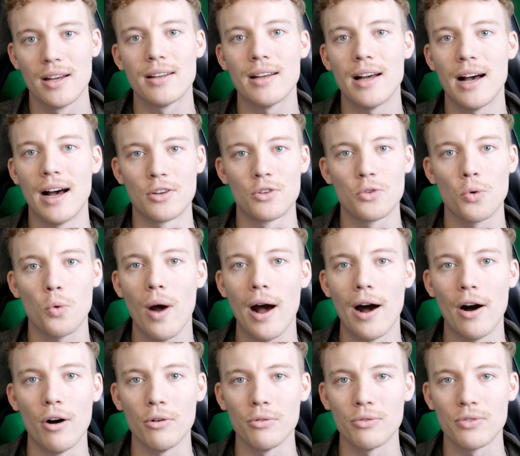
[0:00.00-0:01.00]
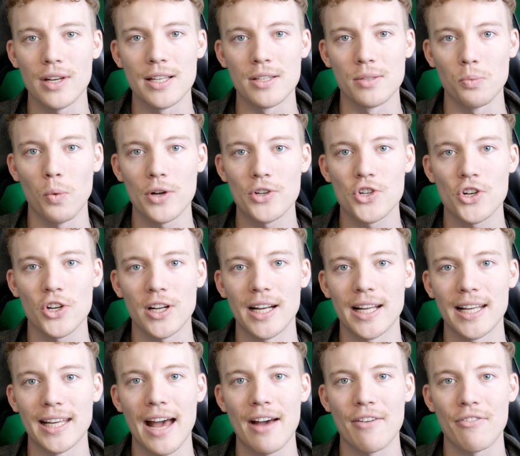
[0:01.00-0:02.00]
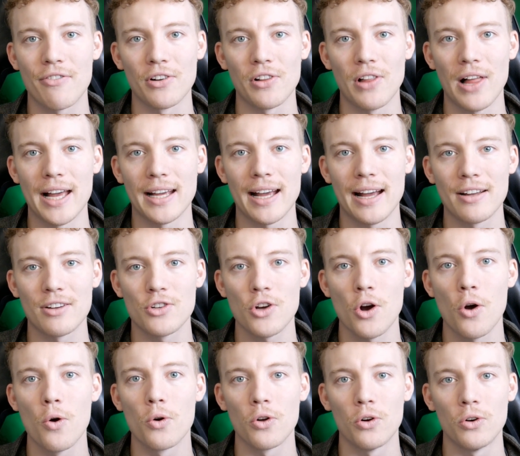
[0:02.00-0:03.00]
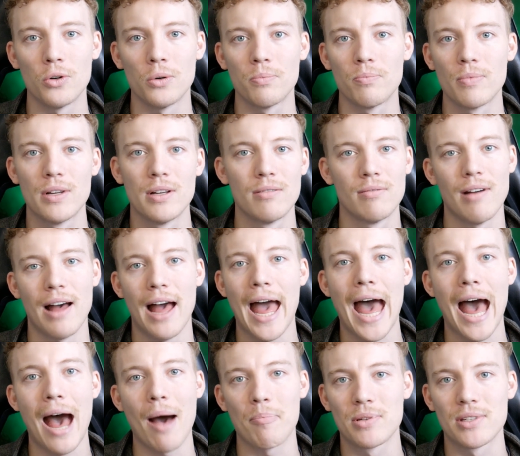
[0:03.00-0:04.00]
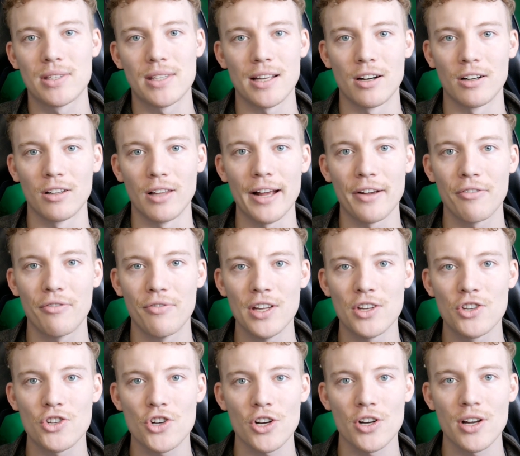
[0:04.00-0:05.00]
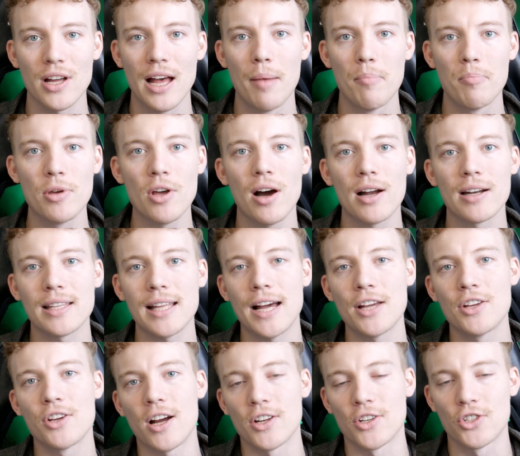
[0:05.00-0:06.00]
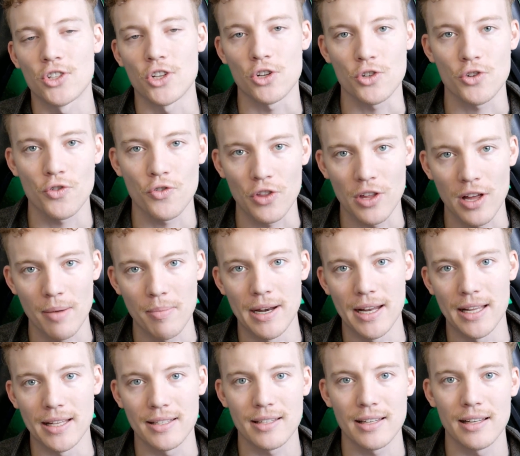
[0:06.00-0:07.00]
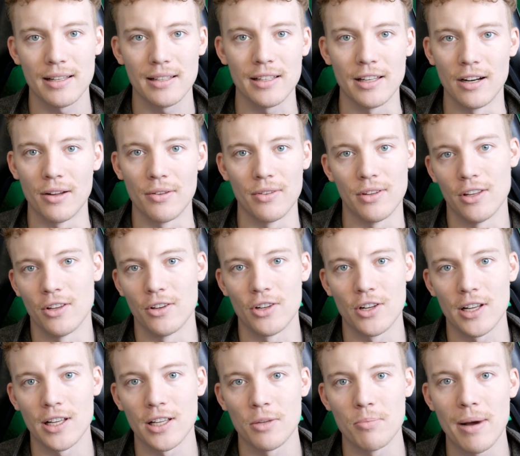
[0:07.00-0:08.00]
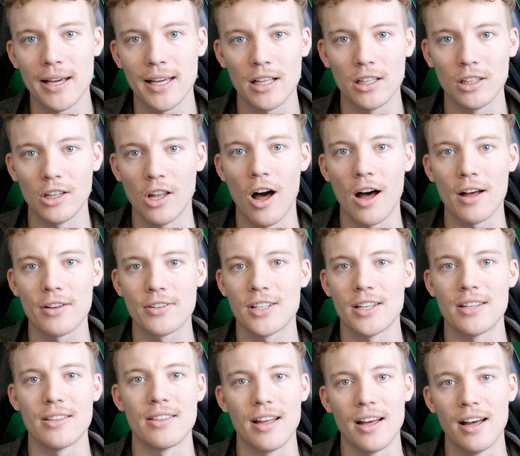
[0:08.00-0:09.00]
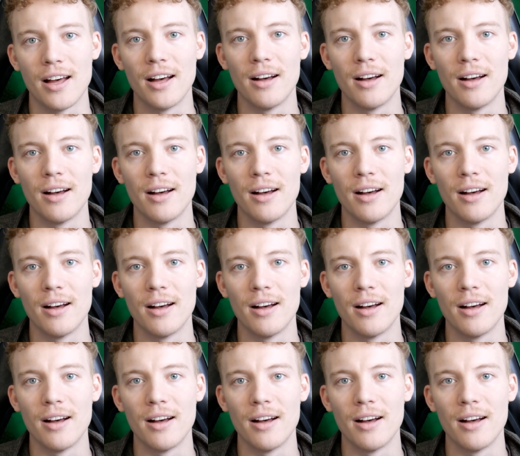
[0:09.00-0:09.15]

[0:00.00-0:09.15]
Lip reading: 12 is what you're going to get for like total apps that are like featured. Beyond that, you got to search for them, and it's, you might get lost in the